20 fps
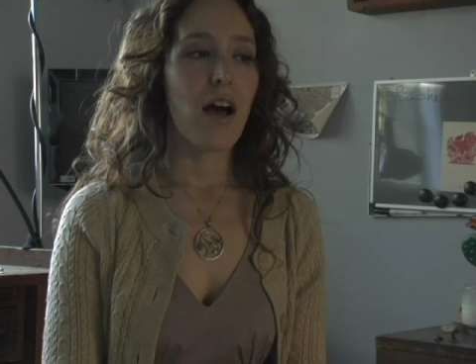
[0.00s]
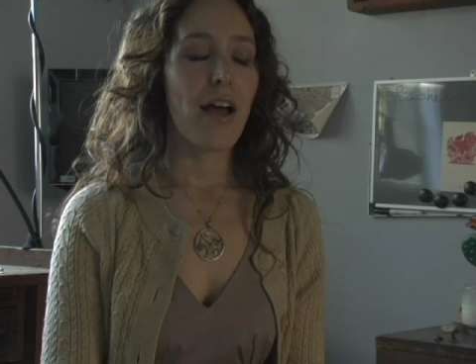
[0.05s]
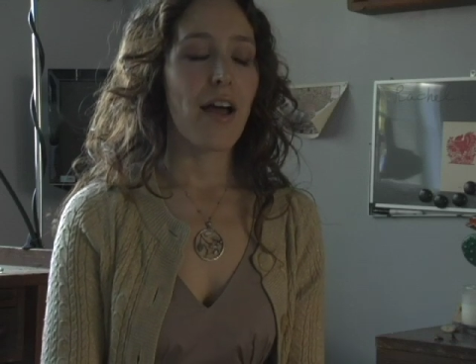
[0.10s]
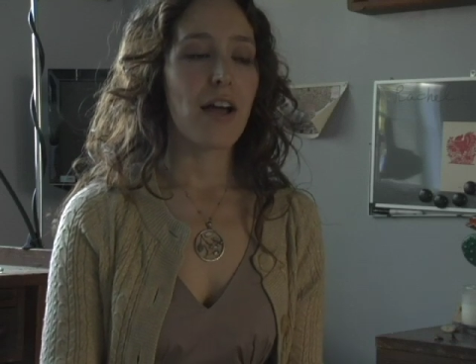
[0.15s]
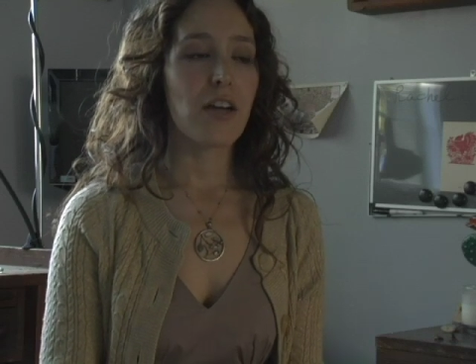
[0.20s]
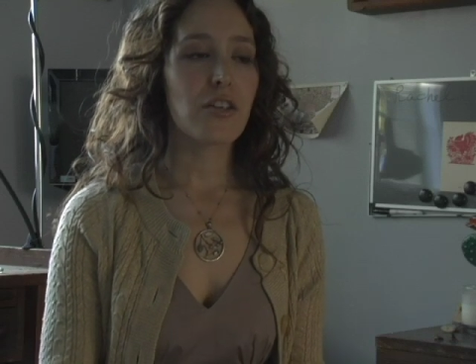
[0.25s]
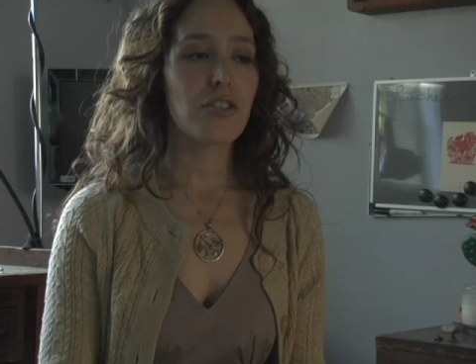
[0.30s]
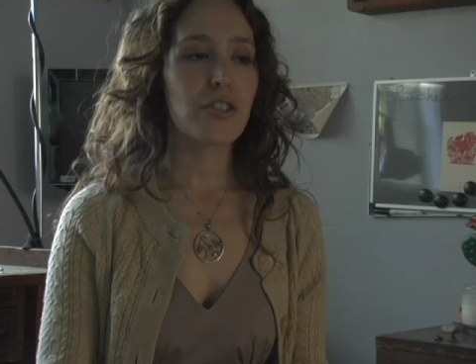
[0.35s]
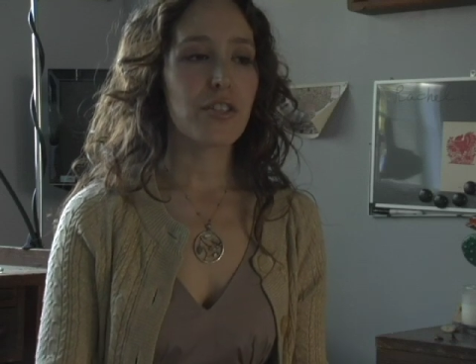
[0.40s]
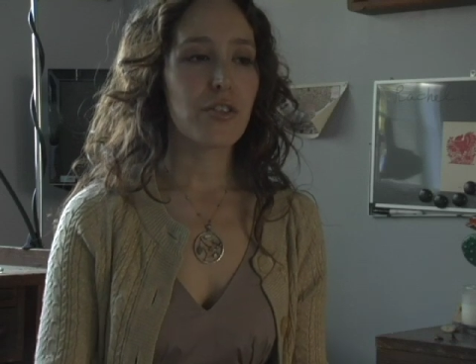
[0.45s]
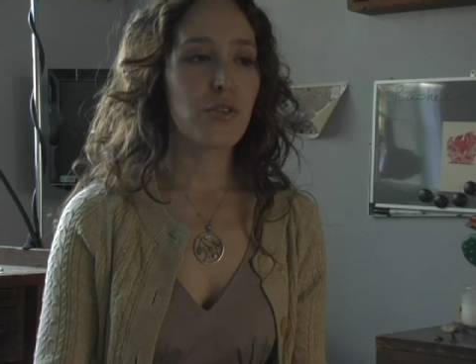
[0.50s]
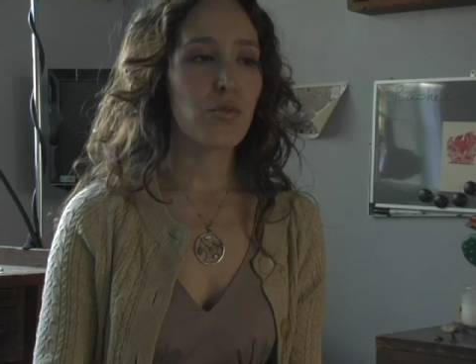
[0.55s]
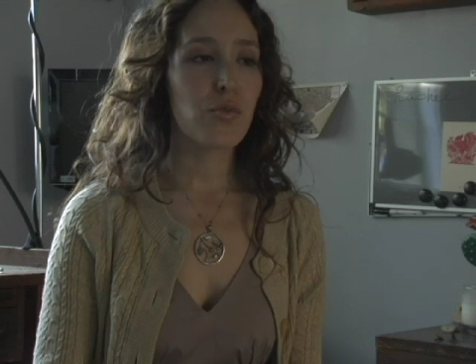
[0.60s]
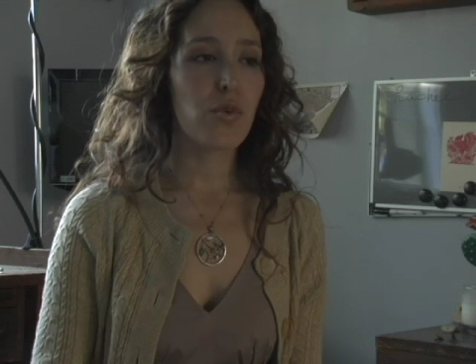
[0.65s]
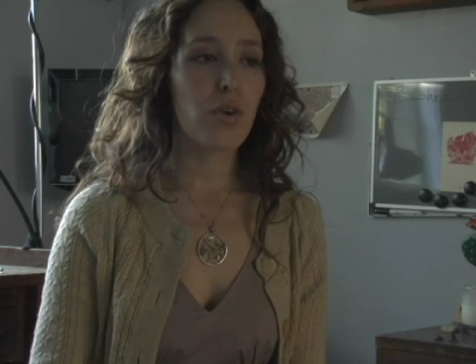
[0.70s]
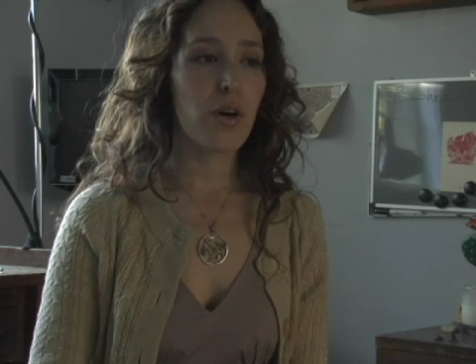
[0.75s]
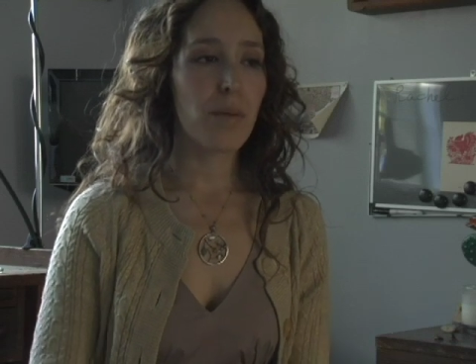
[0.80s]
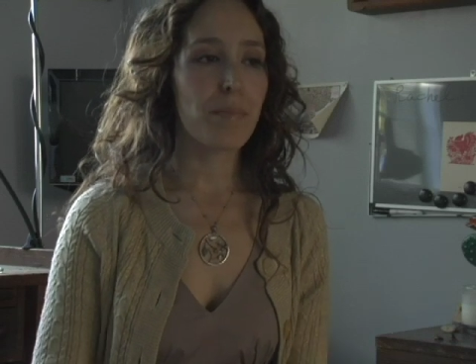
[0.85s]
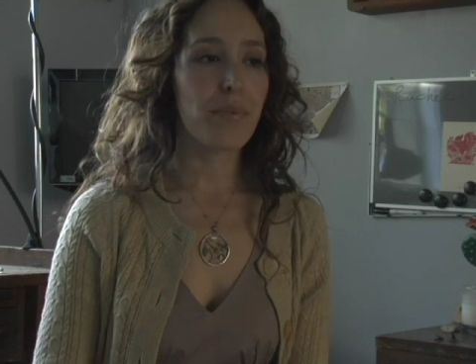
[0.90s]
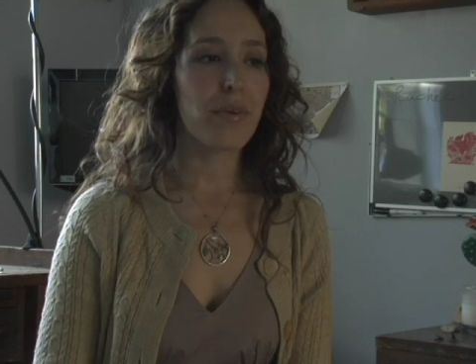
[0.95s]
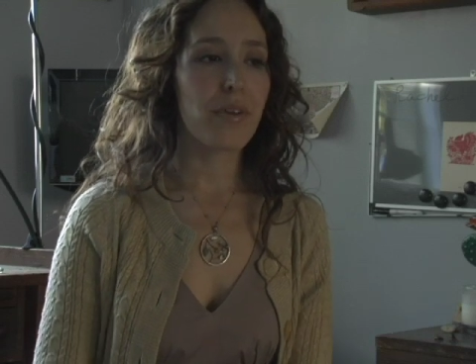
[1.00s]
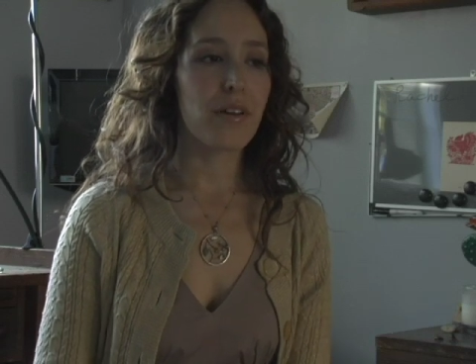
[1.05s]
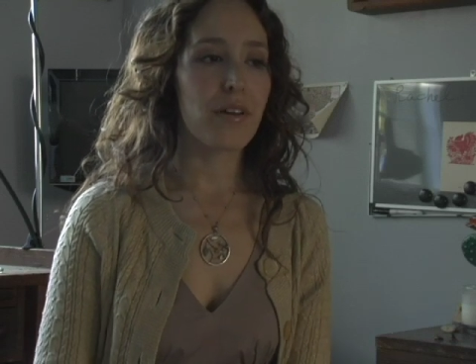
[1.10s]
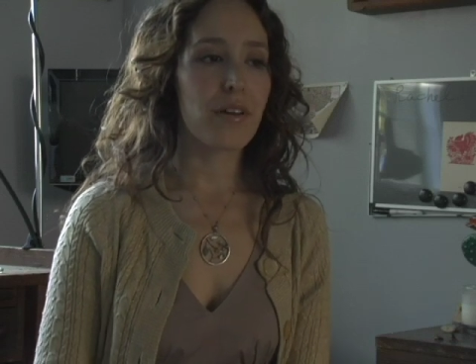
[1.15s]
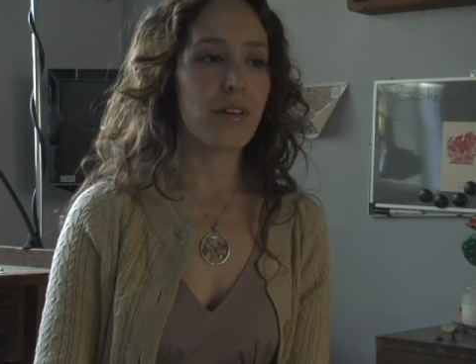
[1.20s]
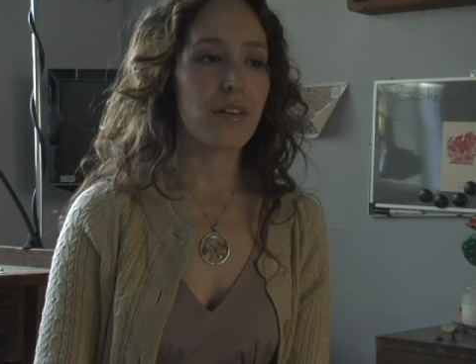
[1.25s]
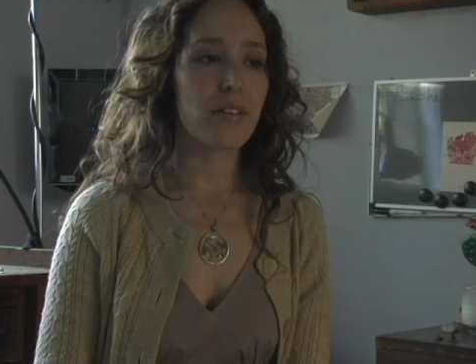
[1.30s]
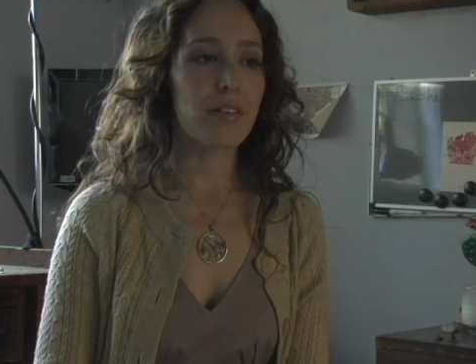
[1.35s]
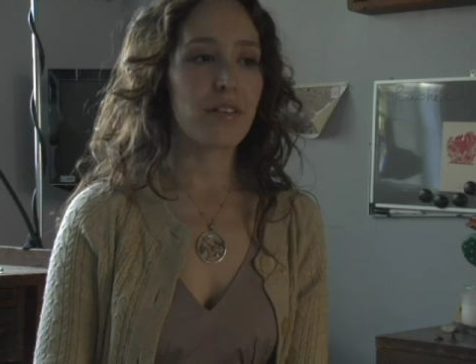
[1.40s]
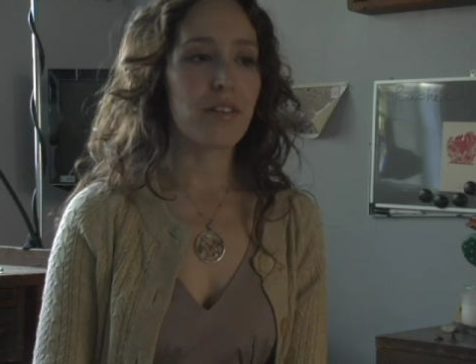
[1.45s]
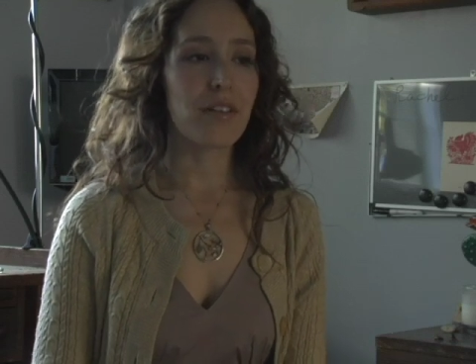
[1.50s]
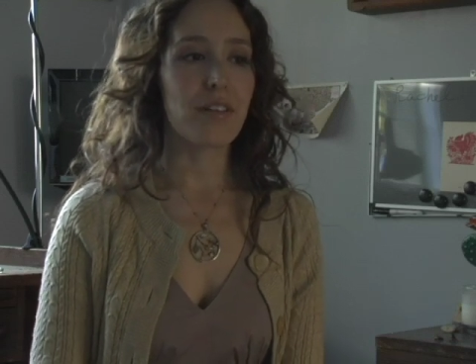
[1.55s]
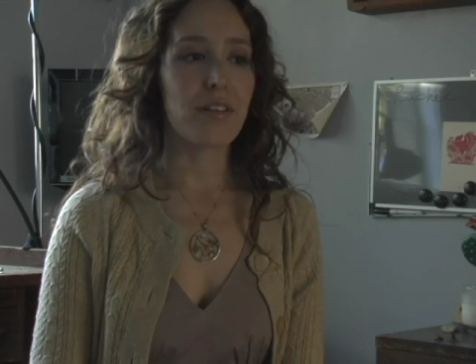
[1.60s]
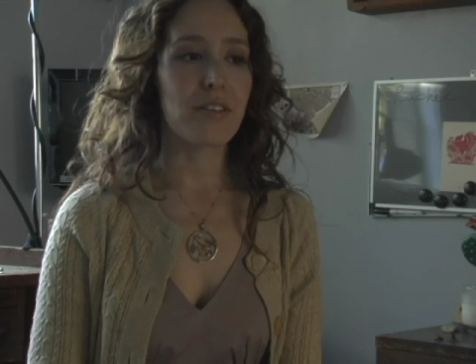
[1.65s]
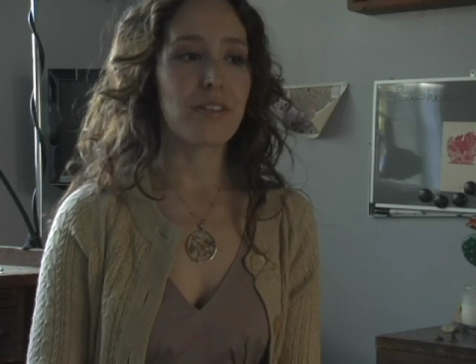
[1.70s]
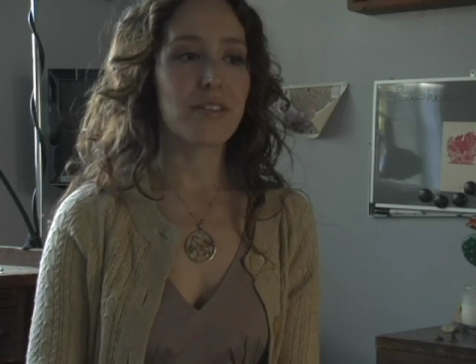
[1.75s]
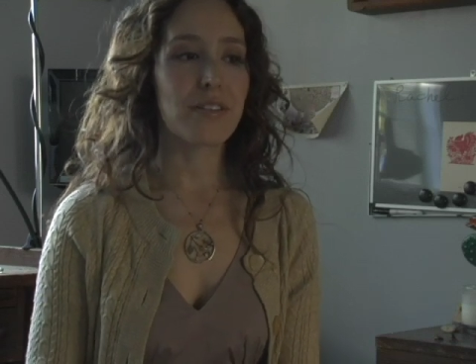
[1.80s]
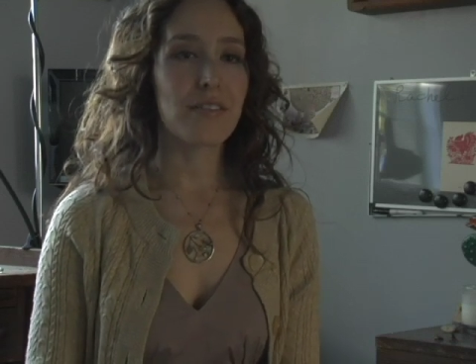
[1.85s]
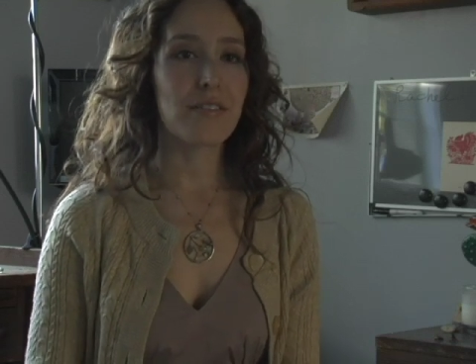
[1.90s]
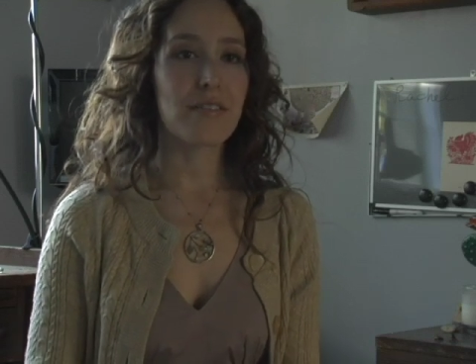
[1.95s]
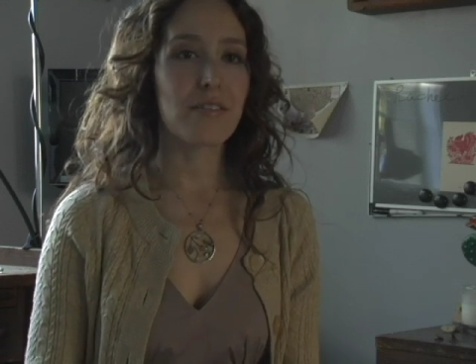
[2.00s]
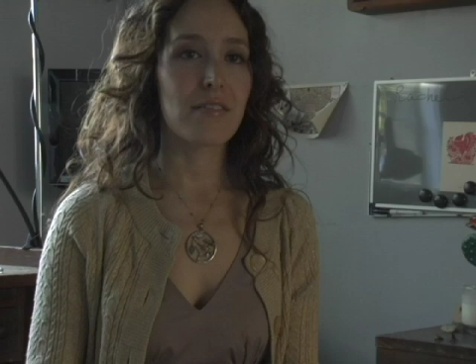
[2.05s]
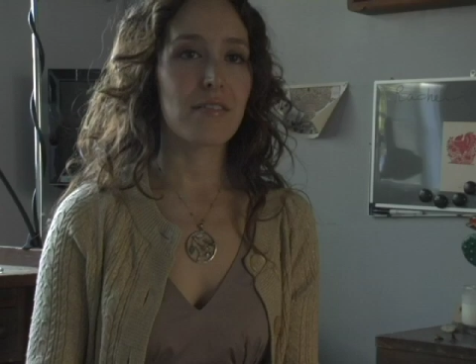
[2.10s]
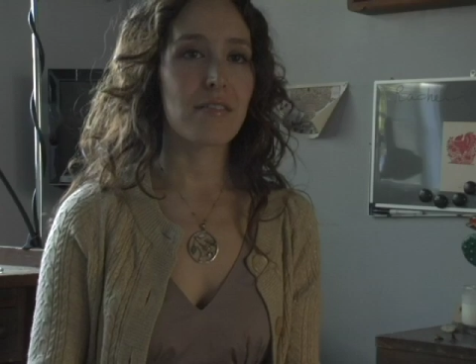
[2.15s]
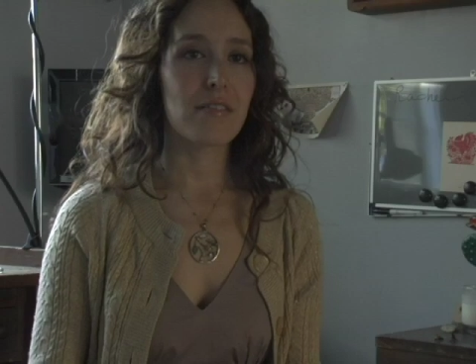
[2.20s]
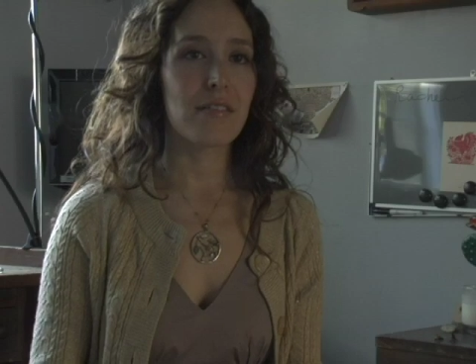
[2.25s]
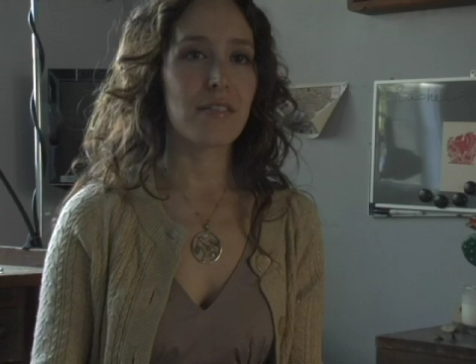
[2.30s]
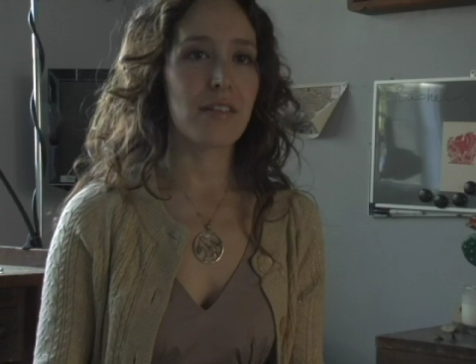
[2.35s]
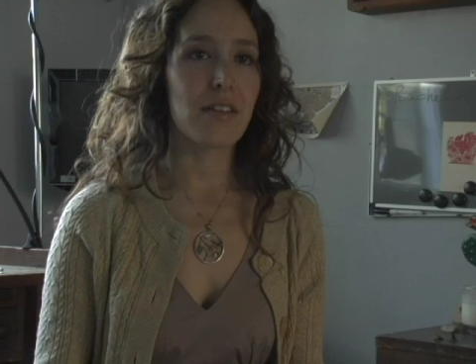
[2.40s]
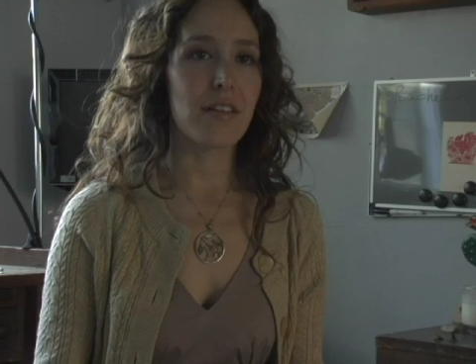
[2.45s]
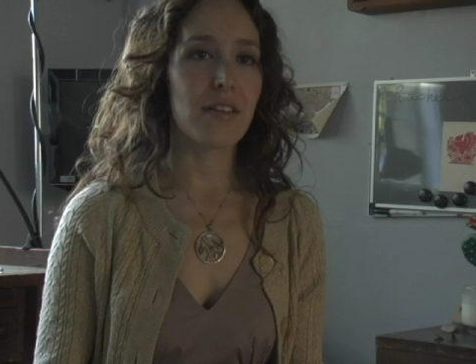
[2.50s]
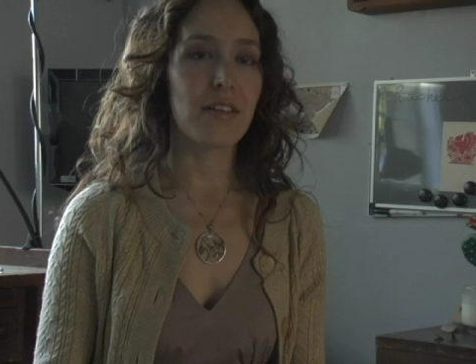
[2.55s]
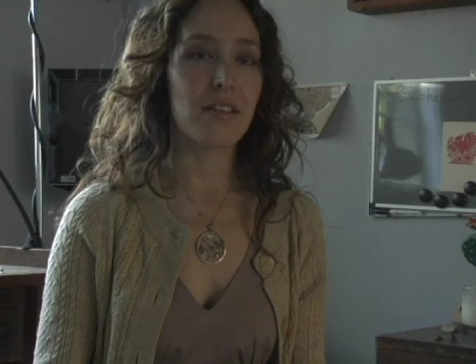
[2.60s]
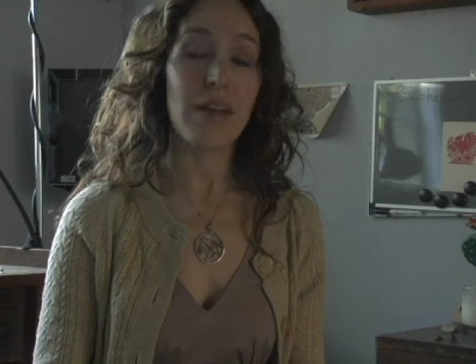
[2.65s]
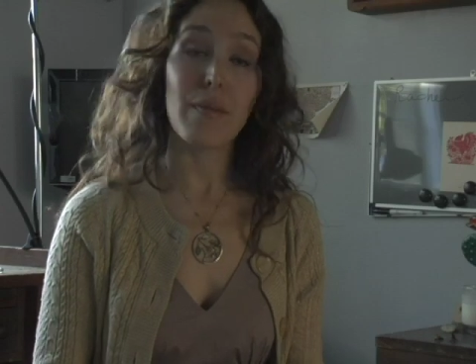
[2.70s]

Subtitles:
I actually grew up in a